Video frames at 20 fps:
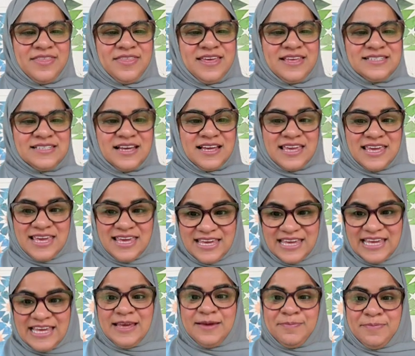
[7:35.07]
But
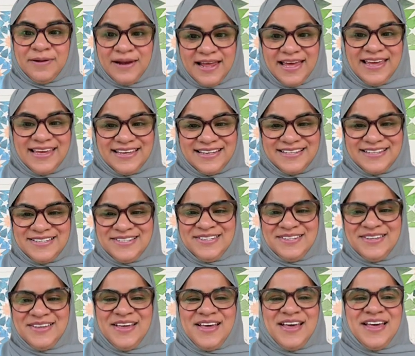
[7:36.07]
these are key
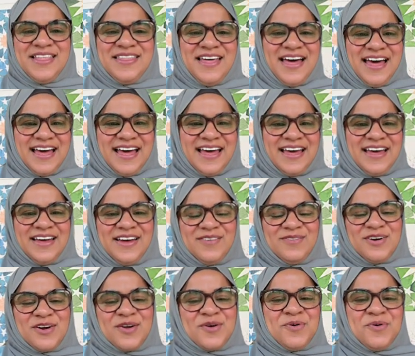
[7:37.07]
players
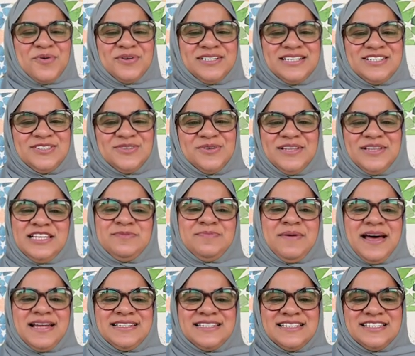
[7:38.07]
that recorded
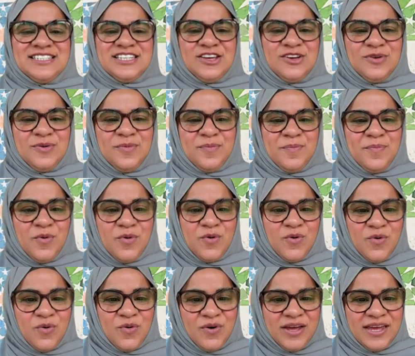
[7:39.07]
all these patterns.
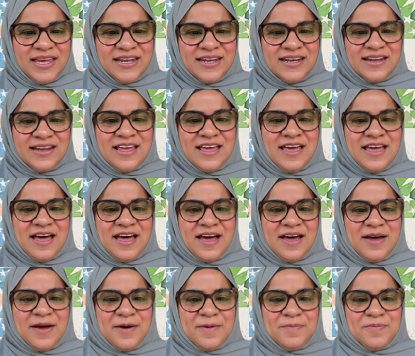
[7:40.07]
So Bourgogne,
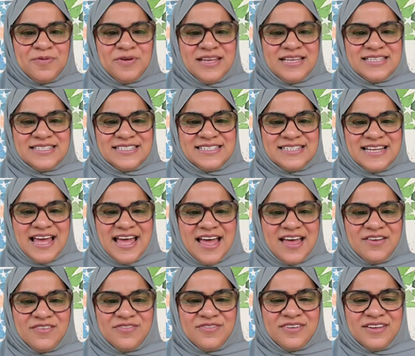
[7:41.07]

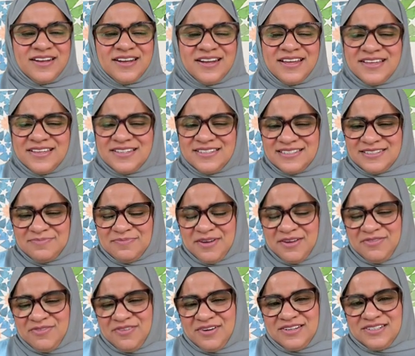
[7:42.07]
Priest
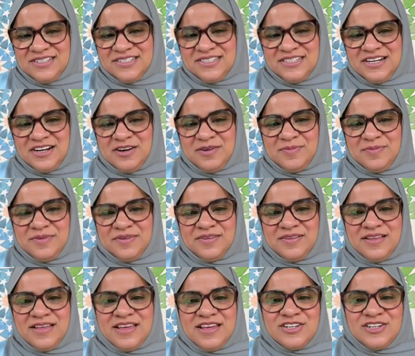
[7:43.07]
Avenes, my French is
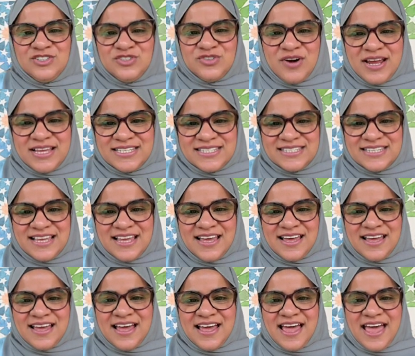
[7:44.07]
terrible,
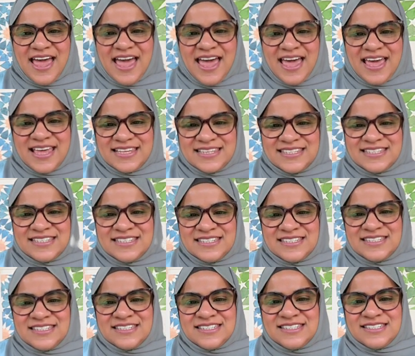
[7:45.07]
Dresser,
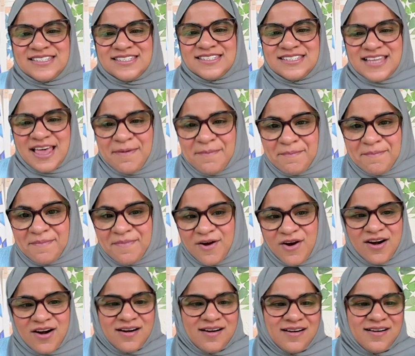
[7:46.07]

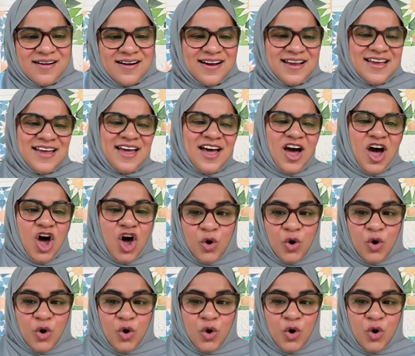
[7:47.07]
Hessemer,